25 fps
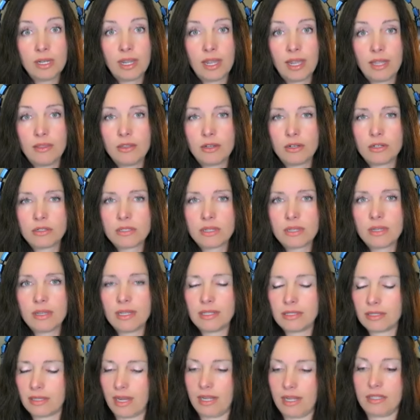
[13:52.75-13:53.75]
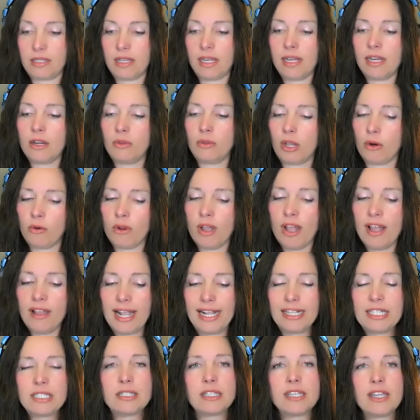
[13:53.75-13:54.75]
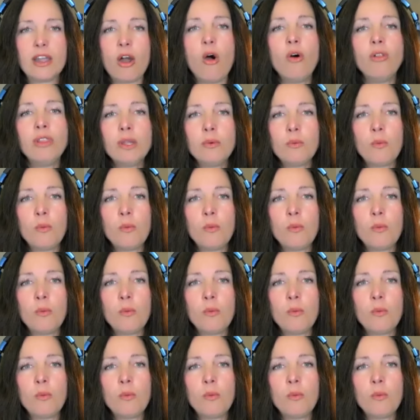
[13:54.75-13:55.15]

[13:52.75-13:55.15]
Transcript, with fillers: and there's it's it's ink there it's the only